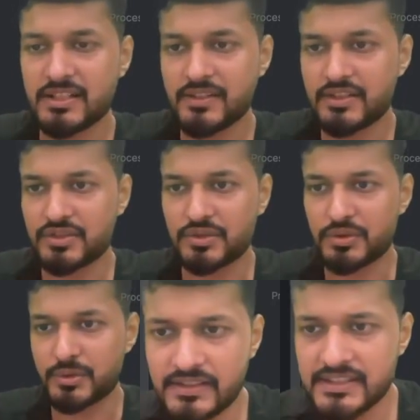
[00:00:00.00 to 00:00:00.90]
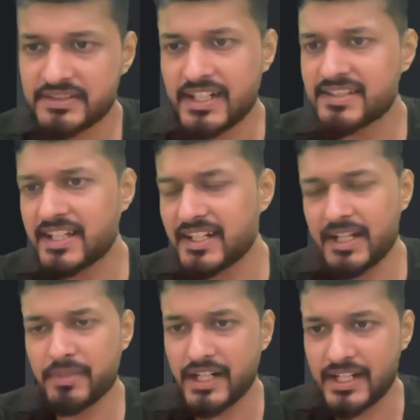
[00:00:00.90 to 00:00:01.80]
So these threads are
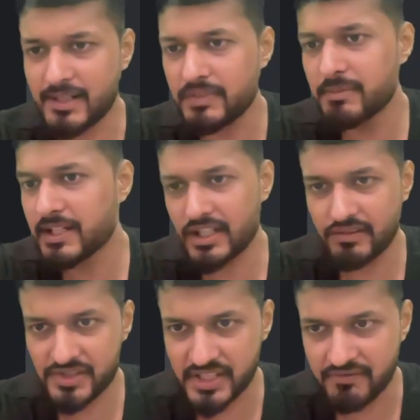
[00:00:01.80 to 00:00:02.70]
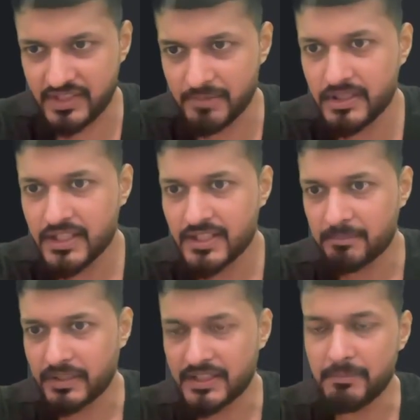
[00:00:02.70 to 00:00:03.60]
named randomly by our JVM,
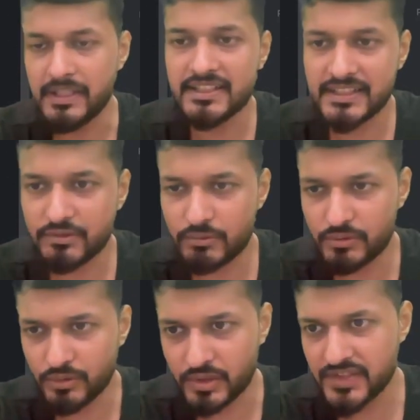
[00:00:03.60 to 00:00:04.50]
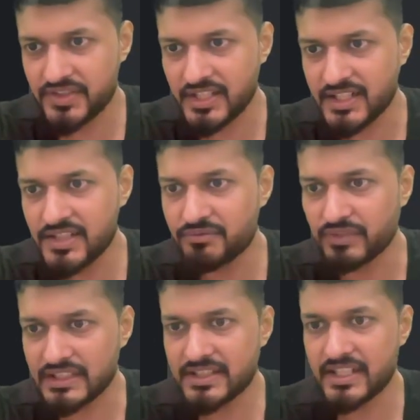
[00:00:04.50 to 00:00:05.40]
but the main thing to notice here is
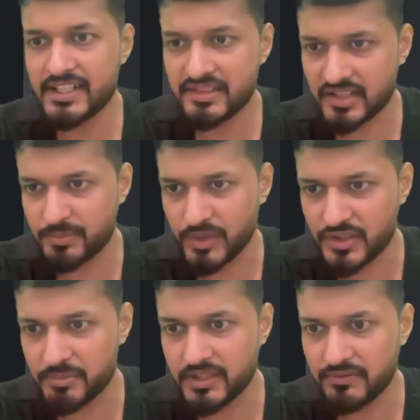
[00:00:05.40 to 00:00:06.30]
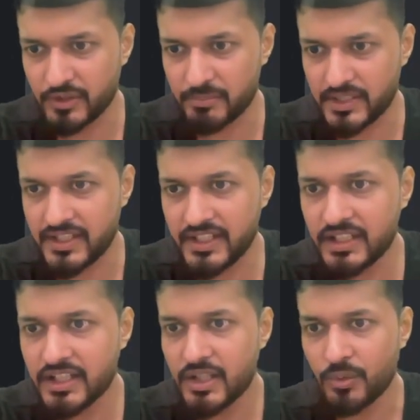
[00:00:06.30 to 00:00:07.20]
one thread is responsible for
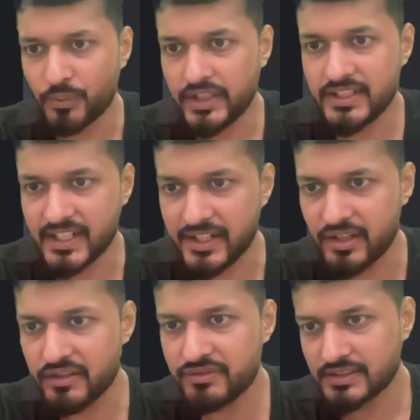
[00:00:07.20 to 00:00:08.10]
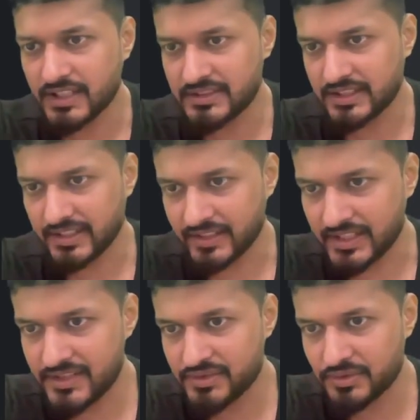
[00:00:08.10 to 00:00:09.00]
printing one kind of a thing,
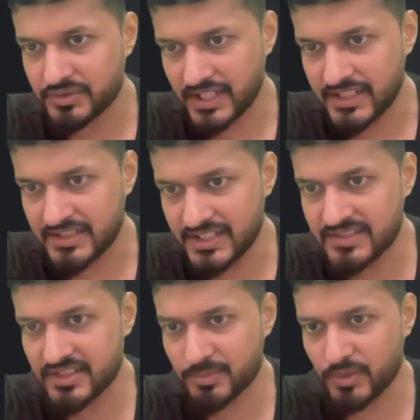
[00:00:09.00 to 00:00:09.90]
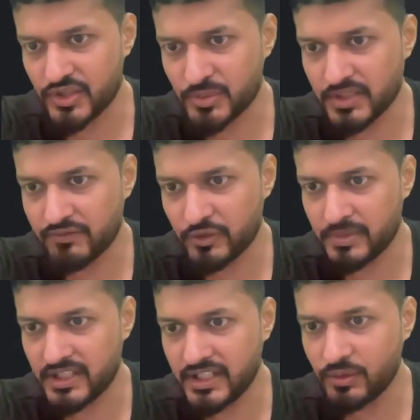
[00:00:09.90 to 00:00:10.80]
right? So thread 3 is responsible for
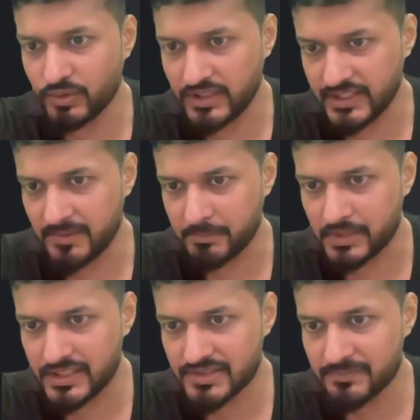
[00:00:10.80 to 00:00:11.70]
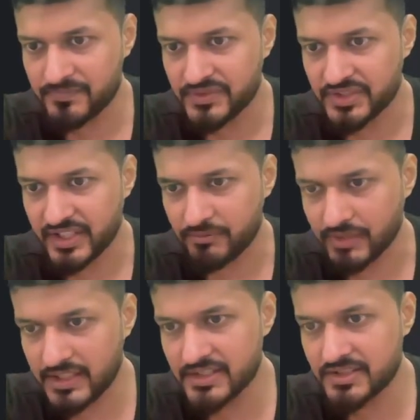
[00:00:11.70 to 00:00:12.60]
printing only numbers. Thread
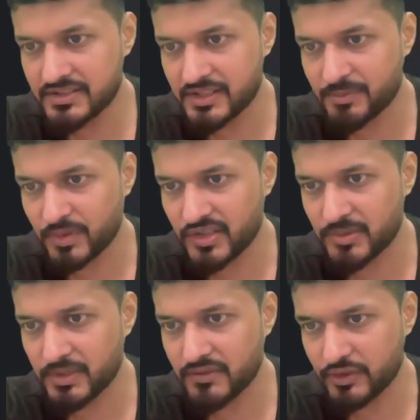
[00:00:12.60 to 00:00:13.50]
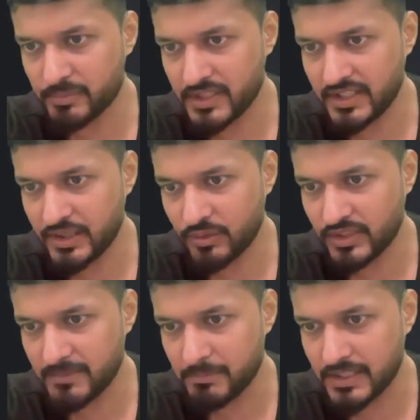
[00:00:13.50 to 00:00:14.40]
1 is responsible for printing
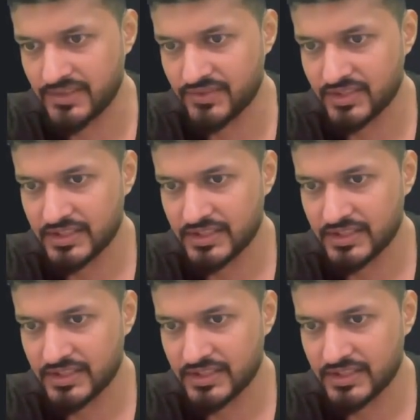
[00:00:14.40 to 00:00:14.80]
only buzz.